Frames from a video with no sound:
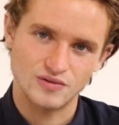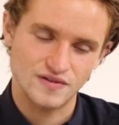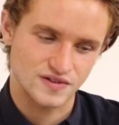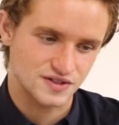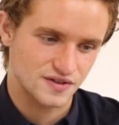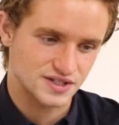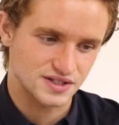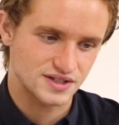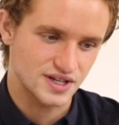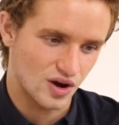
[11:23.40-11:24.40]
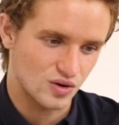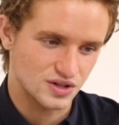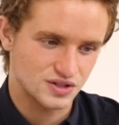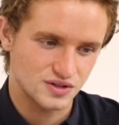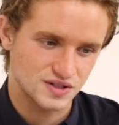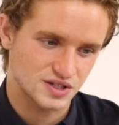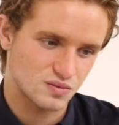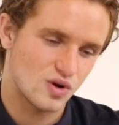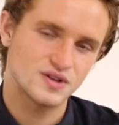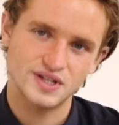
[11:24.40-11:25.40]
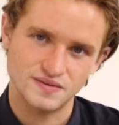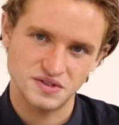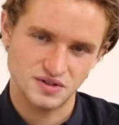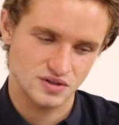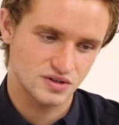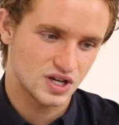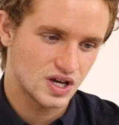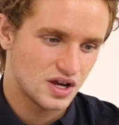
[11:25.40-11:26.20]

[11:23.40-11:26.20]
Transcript: reference versus the older 26170.